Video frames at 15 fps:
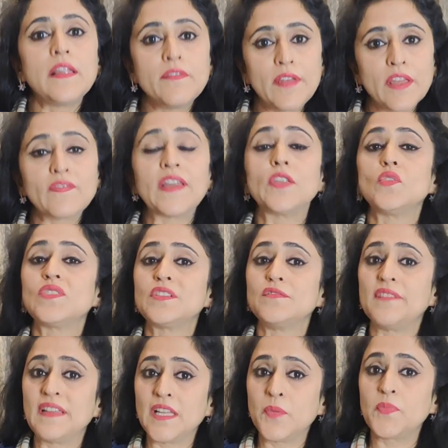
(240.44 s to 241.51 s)
living, when you
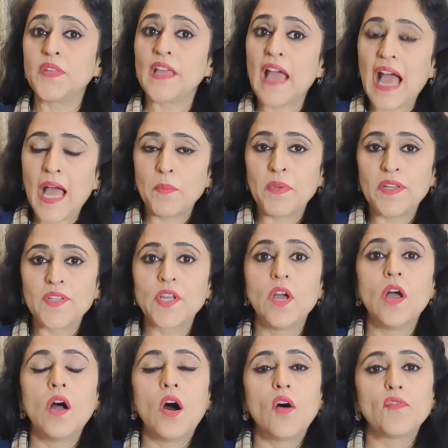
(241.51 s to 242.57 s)
develop the habit
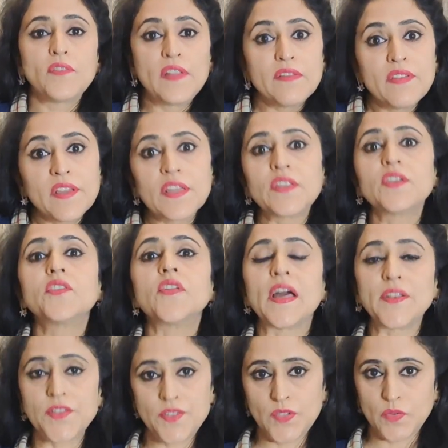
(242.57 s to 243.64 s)
of living in
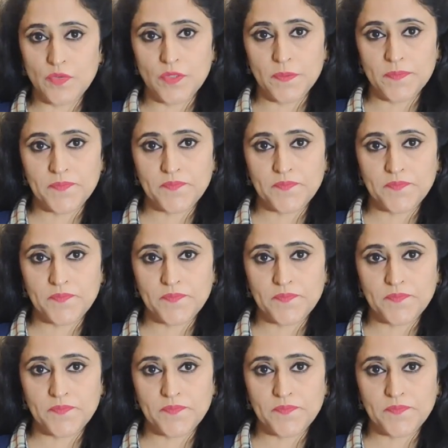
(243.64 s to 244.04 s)
gratitude.